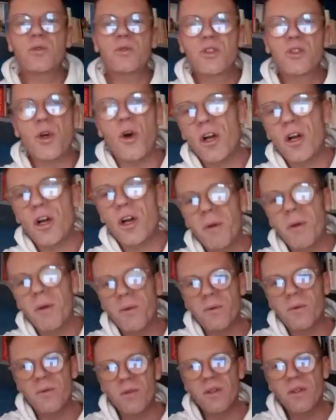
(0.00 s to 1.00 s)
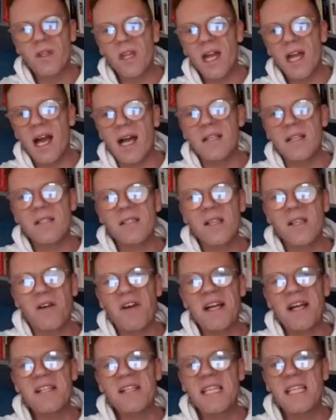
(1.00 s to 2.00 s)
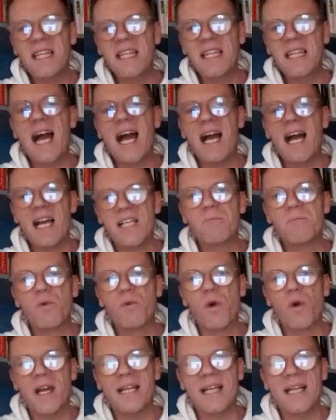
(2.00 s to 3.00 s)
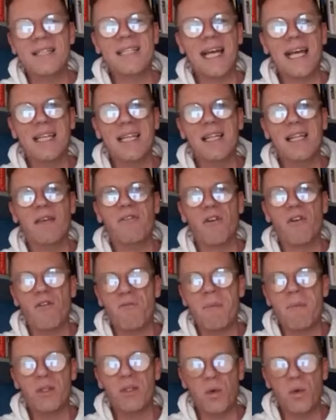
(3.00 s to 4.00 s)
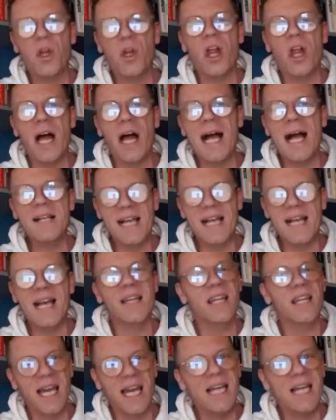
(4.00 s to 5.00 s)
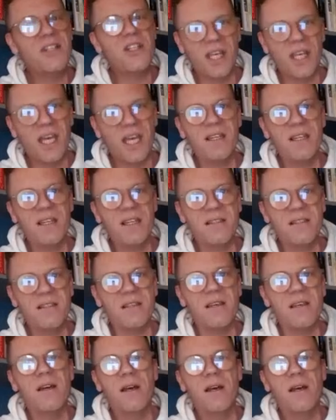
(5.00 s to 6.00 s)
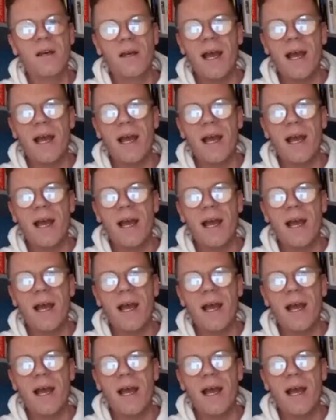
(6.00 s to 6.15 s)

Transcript: I don't talk about that stuff. I see that as more indicative of middle class, highly educated